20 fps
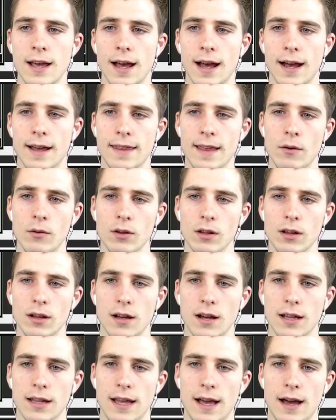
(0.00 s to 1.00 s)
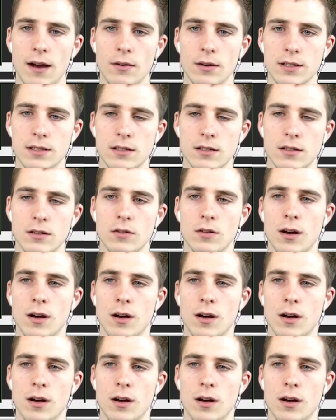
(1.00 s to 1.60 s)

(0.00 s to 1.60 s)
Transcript: And that will allow us to